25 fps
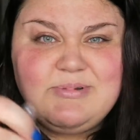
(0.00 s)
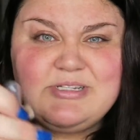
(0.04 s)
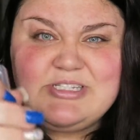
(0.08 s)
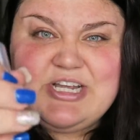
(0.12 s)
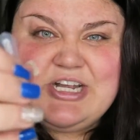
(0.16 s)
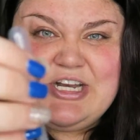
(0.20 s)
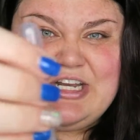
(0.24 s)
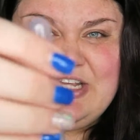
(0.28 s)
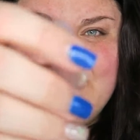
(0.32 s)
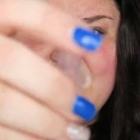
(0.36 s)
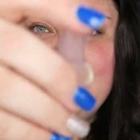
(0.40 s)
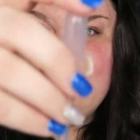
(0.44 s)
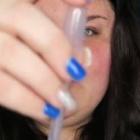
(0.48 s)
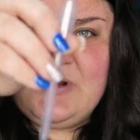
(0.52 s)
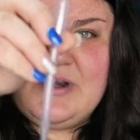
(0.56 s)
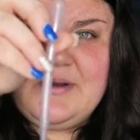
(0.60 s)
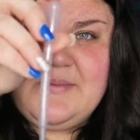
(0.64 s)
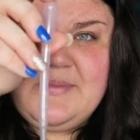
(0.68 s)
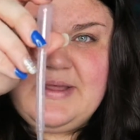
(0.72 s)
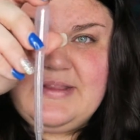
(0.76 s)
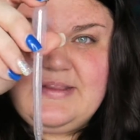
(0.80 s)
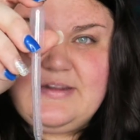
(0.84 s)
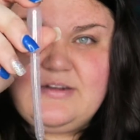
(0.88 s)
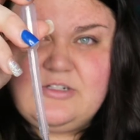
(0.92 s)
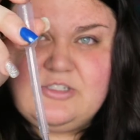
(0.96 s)
I'm just gonna use one of
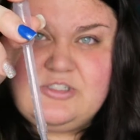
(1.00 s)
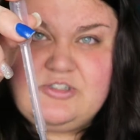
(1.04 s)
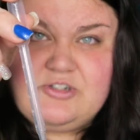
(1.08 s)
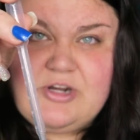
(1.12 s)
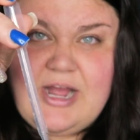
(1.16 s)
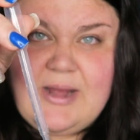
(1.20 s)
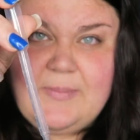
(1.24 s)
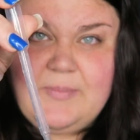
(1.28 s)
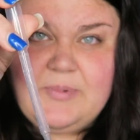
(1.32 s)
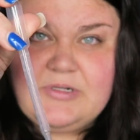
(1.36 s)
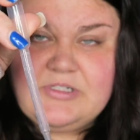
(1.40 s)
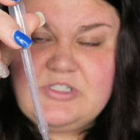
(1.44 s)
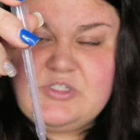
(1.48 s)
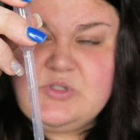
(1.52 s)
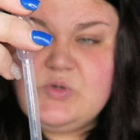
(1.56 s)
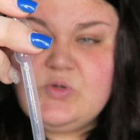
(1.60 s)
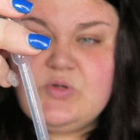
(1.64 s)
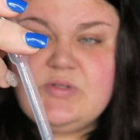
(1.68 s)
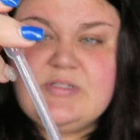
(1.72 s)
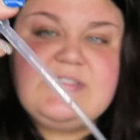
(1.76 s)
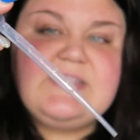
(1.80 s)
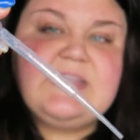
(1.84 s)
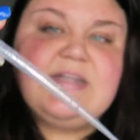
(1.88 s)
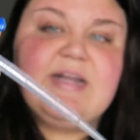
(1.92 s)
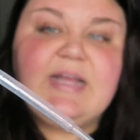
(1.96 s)
my little dropper
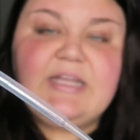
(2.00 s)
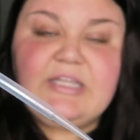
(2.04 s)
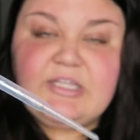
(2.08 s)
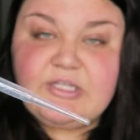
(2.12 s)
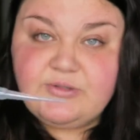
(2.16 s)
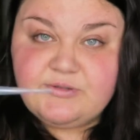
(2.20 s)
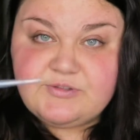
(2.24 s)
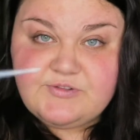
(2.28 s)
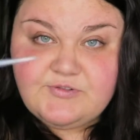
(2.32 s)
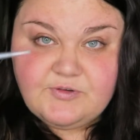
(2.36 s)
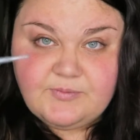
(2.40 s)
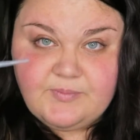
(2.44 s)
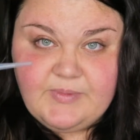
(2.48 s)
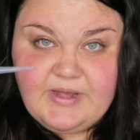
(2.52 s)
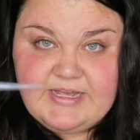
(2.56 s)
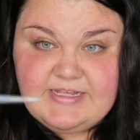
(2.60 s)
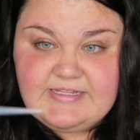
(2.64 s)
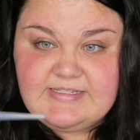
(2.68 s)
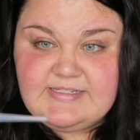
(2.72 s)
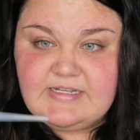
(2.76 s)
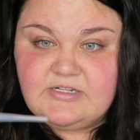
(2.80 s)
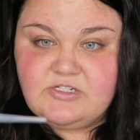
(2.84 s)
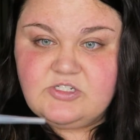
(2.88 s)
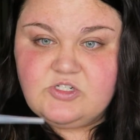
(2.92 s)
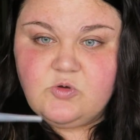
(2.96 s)
tools that I use for my
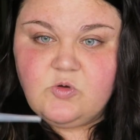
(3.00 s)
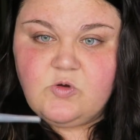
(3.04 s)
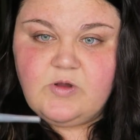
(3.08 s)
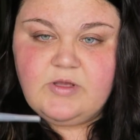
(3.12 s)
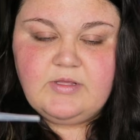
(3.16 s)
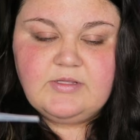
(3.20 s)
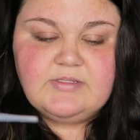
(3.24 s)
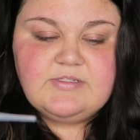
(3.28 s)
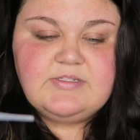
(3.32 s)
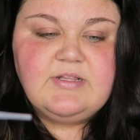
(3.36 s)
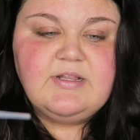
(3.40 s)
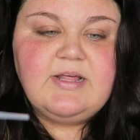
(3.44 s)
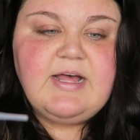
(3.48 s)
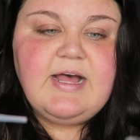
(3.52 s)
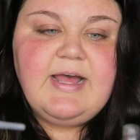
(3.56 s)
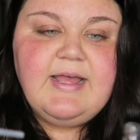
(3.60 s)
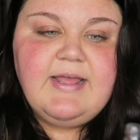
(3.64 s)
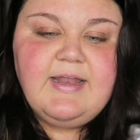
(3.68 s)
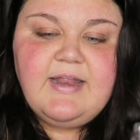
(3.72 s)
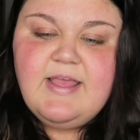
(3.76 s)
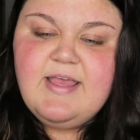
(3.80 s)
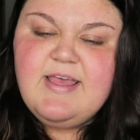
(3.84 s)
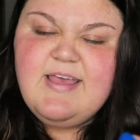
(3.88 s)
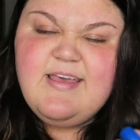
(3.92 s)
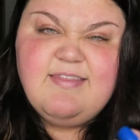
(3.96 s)
essential oils a lot.